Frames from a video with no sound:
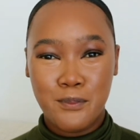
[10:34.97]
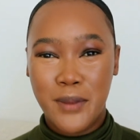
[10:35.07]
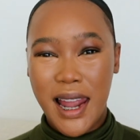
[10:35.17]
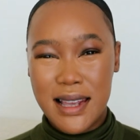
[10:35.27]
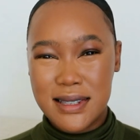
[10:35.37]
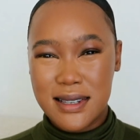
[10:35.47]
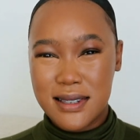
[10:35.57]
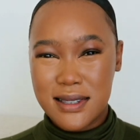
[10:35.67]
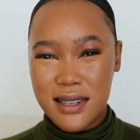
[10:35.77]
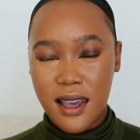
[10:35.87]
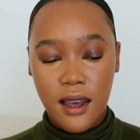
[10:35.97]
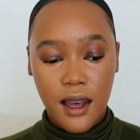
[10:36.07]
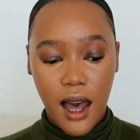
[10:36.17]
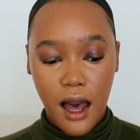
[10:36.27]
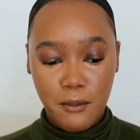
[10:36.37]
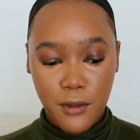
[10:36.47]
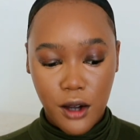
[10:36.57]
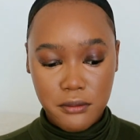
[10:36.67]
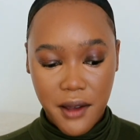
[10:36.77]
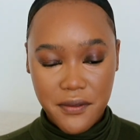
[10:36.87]
places
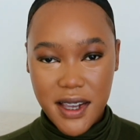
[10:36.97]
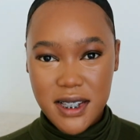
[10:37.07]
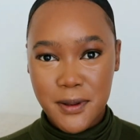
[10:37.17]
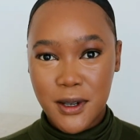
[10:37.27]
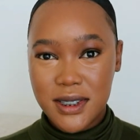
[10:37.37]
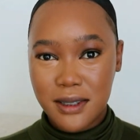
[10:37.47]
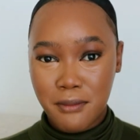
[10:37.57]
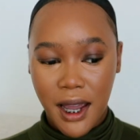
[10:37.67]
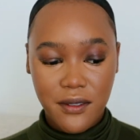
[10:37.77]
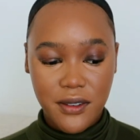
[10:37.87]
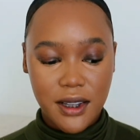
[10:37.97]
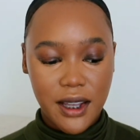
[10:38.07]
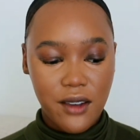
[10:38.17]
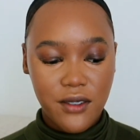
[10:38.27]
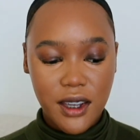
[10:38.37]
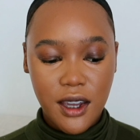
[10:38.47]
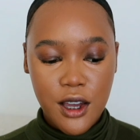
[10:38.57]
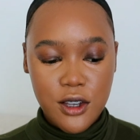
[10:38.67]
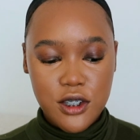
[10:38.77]
on my face because it might feel heavy.